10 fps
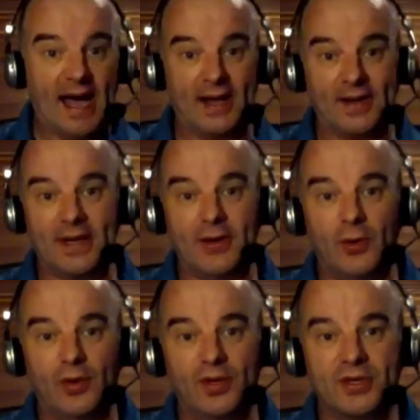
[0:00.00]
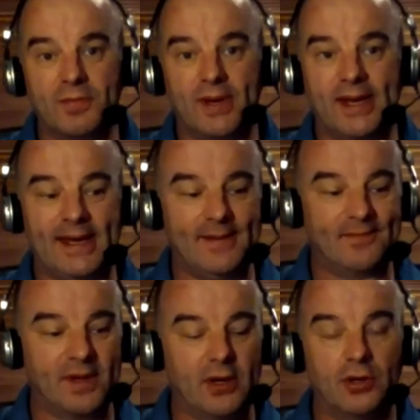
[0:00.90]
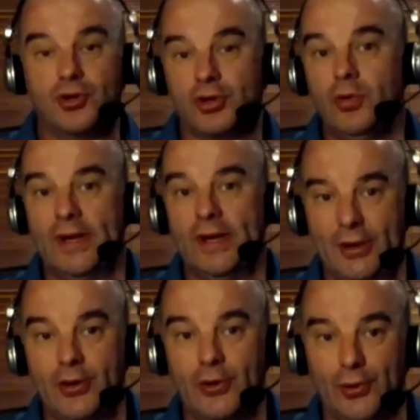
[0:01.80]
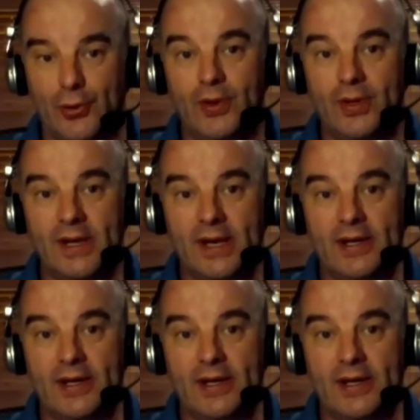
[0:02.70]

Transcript: And in order to be truly you